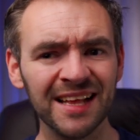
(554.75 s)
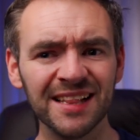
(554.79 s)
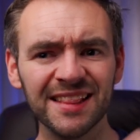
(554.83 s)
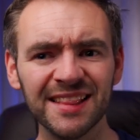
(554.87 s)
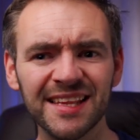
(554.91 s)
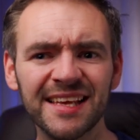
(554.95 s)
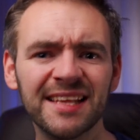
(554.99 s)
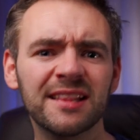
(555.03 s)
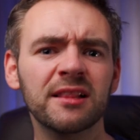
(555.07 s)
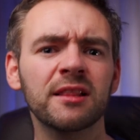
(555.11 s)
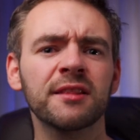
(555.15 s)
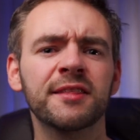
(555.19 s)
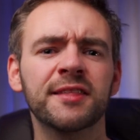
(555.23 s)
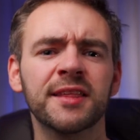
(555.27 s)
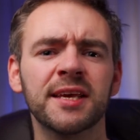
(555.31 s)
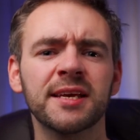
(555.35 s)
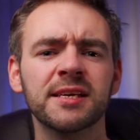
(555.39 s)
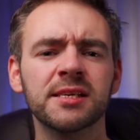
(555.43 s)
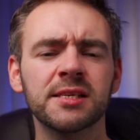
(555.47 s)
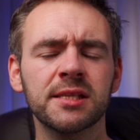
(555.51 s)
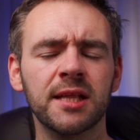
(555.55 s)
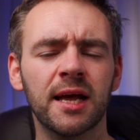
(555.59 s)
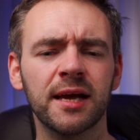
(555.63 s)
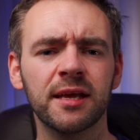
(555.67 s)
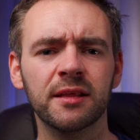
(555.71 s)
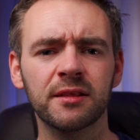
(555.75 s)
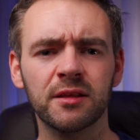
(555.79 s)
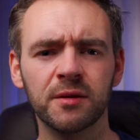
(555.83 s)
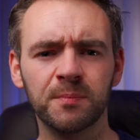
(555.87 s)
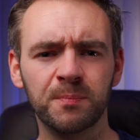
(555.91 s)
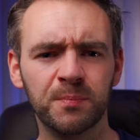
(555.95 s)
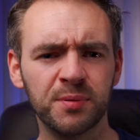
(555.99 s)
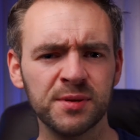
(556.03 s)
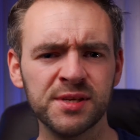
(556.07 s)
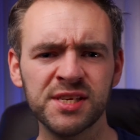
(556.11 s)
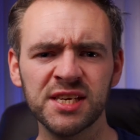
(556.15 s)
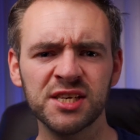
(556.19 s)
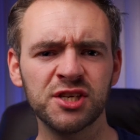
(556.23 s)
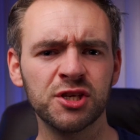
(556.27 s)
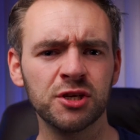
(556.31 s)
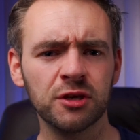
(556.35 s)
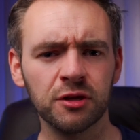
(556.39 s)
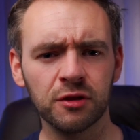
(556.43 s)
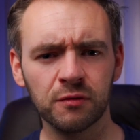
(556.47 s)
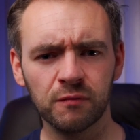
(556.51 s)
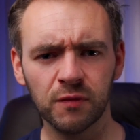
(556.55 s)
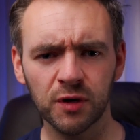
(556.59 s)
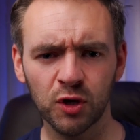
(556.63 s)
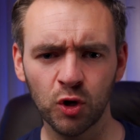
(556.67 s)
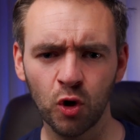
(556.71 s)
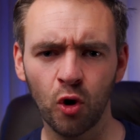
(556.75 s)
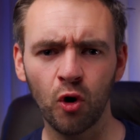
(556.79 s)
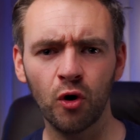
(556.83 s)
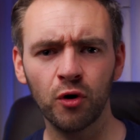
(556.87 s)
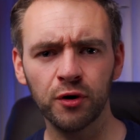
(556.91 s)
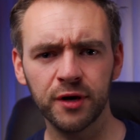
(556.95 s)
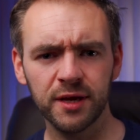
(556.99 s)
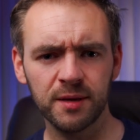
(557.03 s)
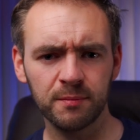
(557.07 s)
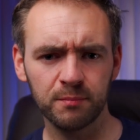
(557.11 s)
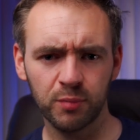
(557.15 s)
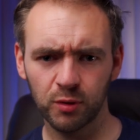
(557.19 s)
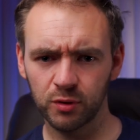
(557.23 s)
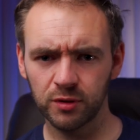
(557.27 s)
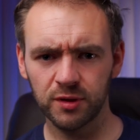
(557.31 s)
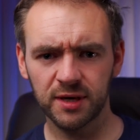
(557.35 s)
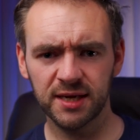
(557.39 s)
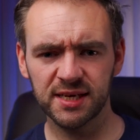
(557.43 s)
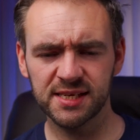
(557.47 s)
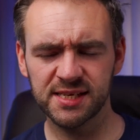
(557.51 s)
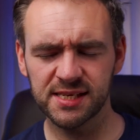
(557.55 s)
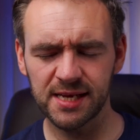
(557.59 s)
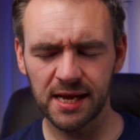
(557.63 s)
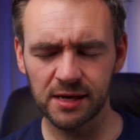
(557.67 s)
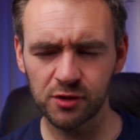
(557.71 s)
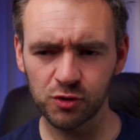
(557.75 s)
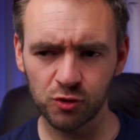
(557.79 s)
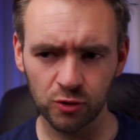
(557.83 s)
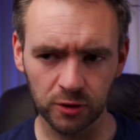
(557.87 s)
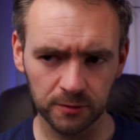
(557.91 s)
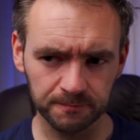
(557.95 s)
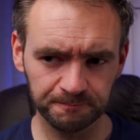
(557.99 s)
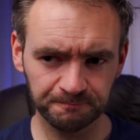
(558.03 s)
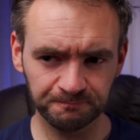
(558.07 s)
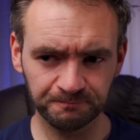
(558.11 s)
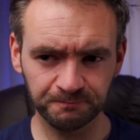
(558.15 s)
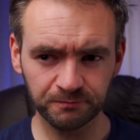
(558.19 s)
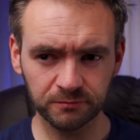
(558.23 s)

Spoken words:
Little things like the position of the recording button, etc.